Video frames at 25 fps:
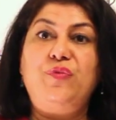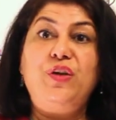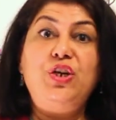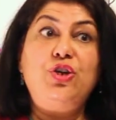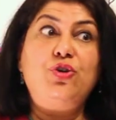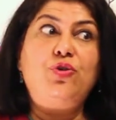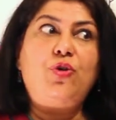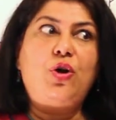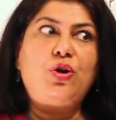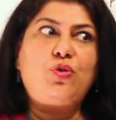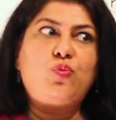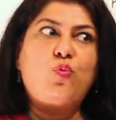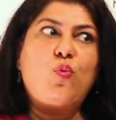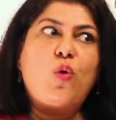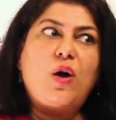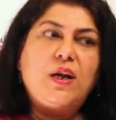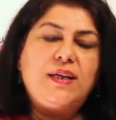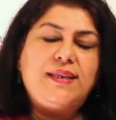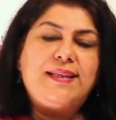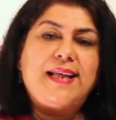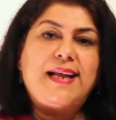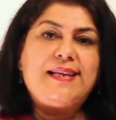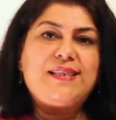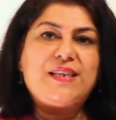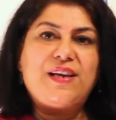We do not
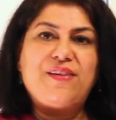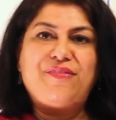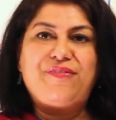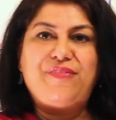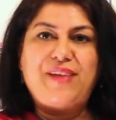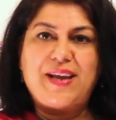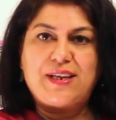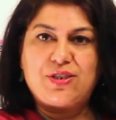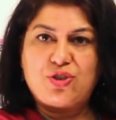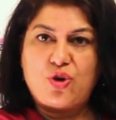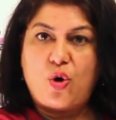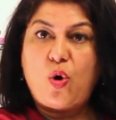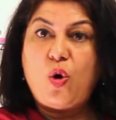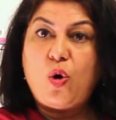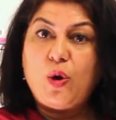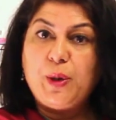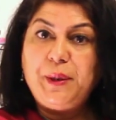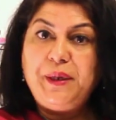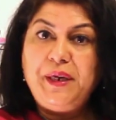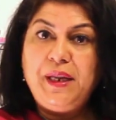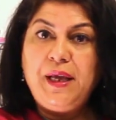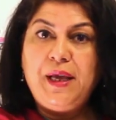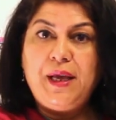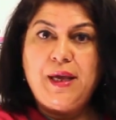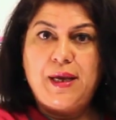want that effect
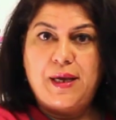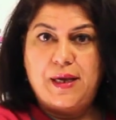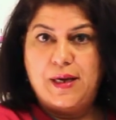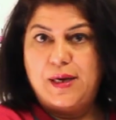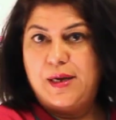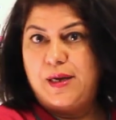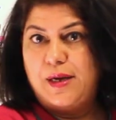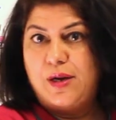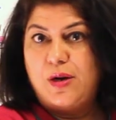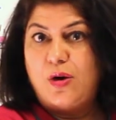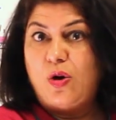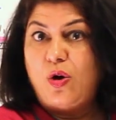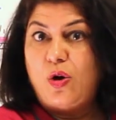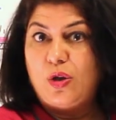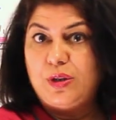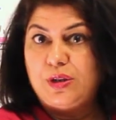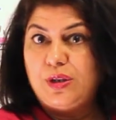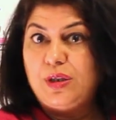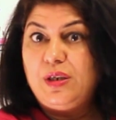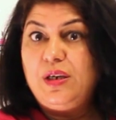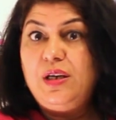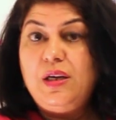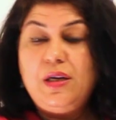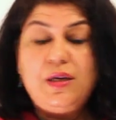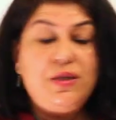on
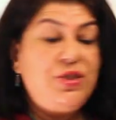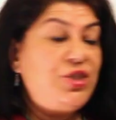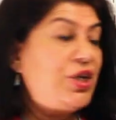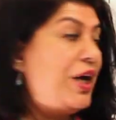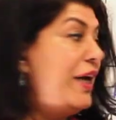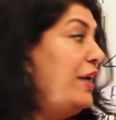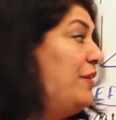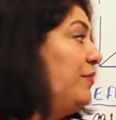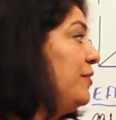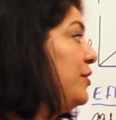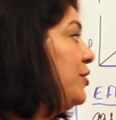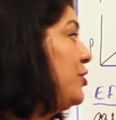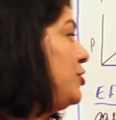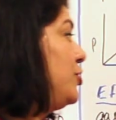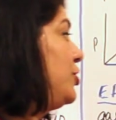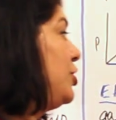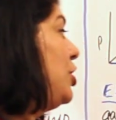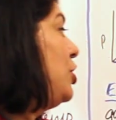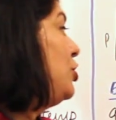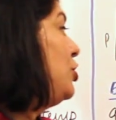the divers.